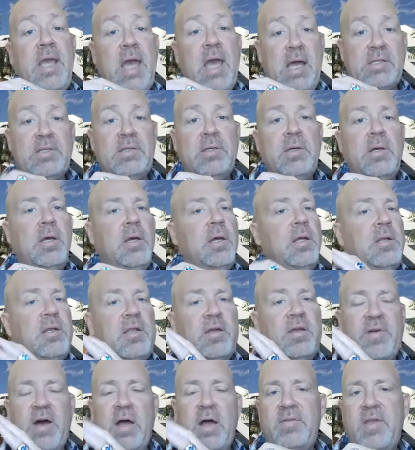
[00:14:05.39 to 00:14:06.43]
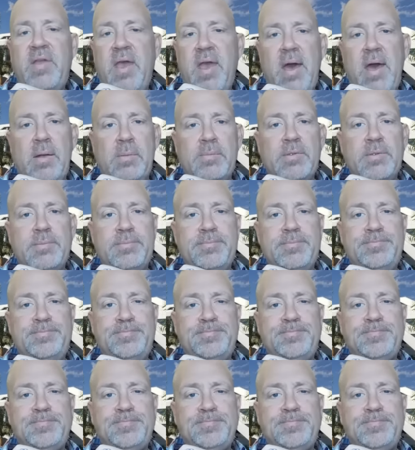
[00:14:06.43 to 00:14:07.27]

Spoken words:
Yes, Davante Adams.